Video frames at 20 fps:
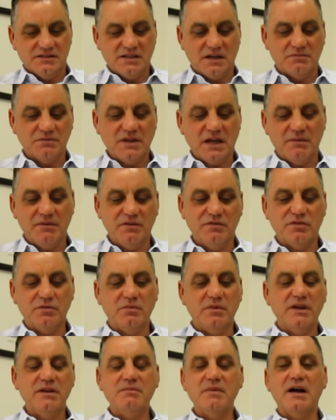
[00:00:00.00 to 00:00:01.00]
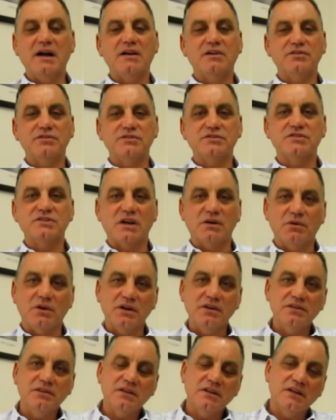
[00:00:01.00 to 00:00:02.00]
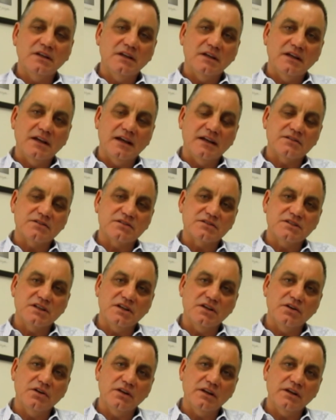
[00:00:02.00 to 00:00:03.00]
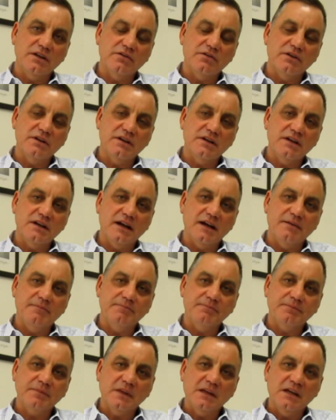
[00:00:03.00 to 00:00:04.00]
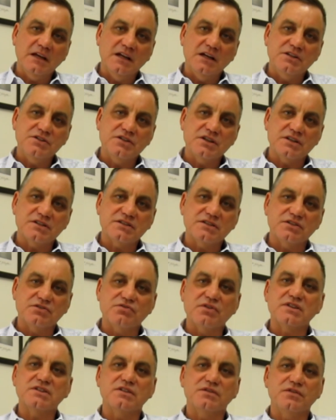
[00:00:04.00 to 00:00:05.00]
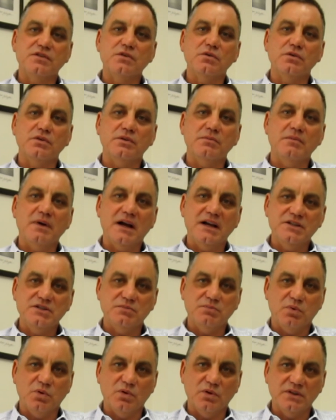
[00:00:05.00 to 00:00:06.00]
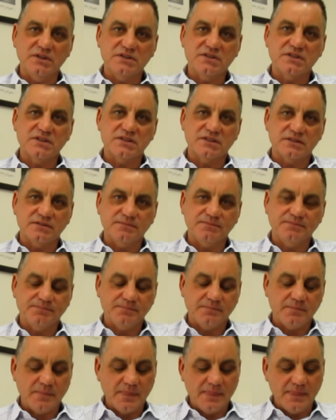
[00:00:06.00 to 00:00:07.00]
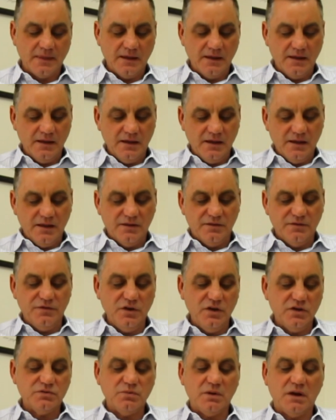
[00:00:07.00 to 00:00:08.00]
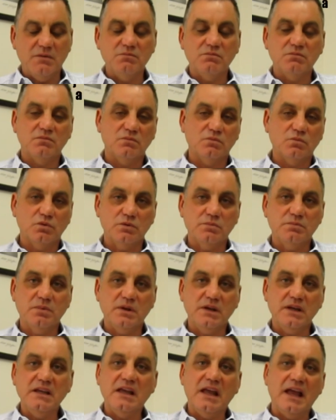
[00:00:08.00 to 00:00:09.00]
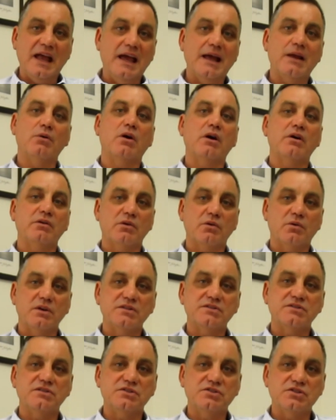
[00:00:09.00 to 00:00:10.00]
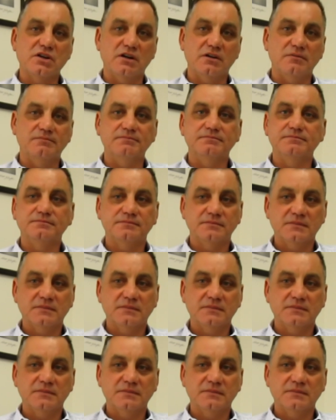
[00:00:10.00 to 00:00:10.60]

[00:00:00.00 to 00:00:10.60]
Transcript: some coming from emails and so on, as I said earlier, and just address a few of the major points. The first one would be, how do I request a job?